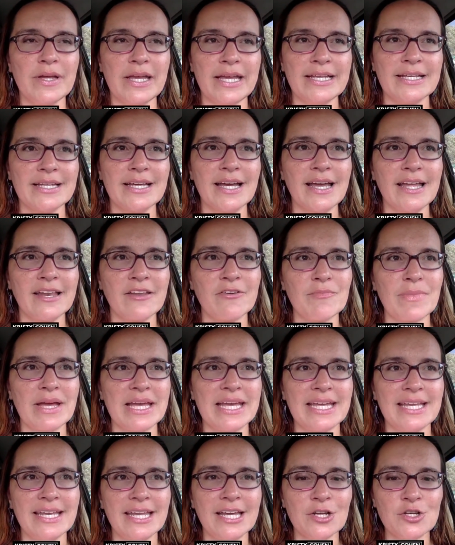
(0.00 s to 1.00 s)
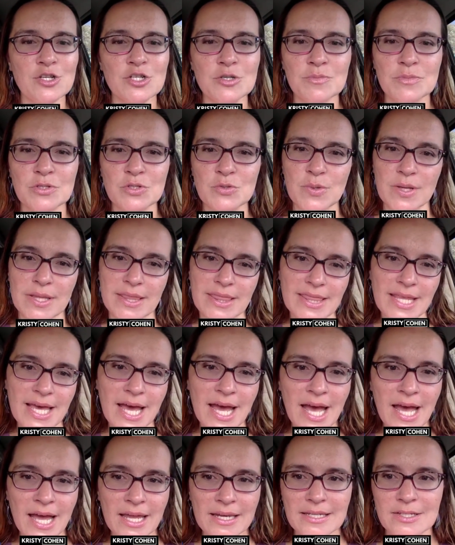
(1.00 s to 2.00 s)
and kind of my connection between
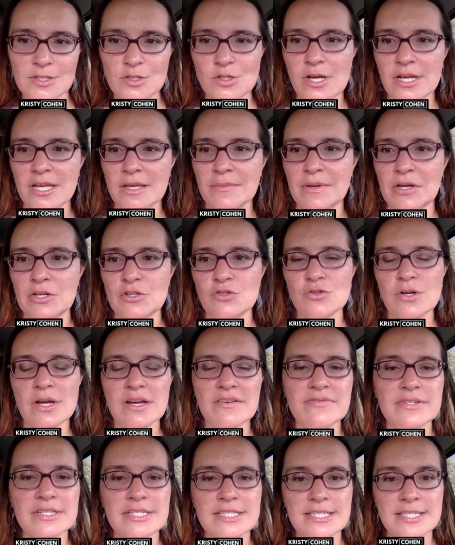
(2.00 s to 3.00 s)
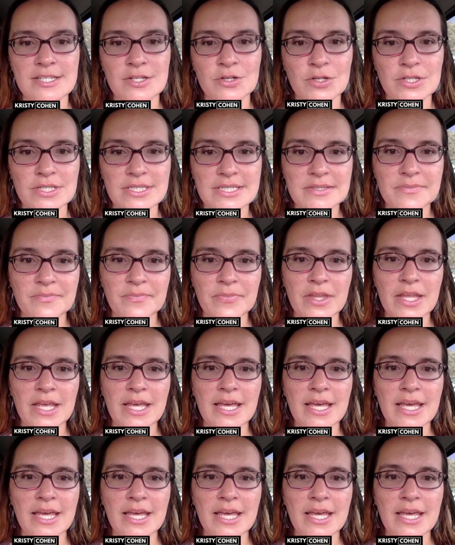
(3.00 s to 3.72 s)
that and talking about traffic secrets,